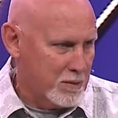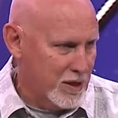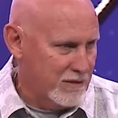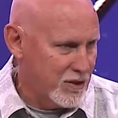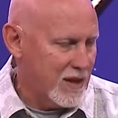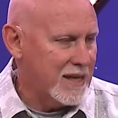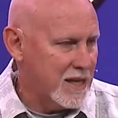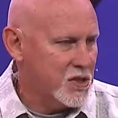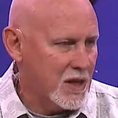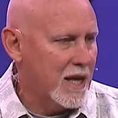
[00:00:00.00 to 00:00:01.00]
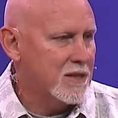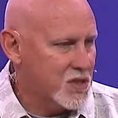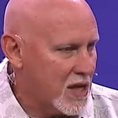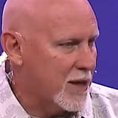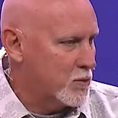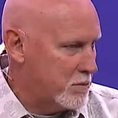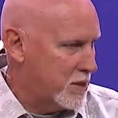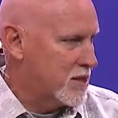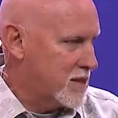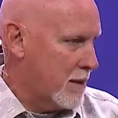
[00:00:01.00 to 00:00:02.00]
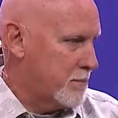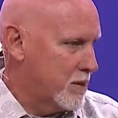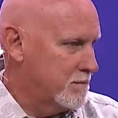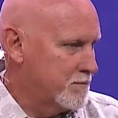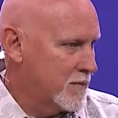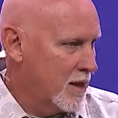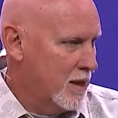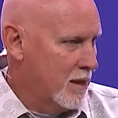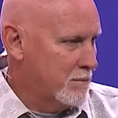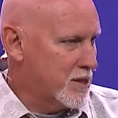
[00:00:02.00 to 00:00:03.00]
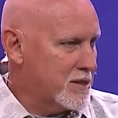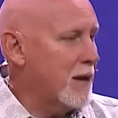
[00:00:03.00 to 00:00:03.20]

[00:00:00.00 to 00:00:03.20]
believe that that designated site would be the temple. But the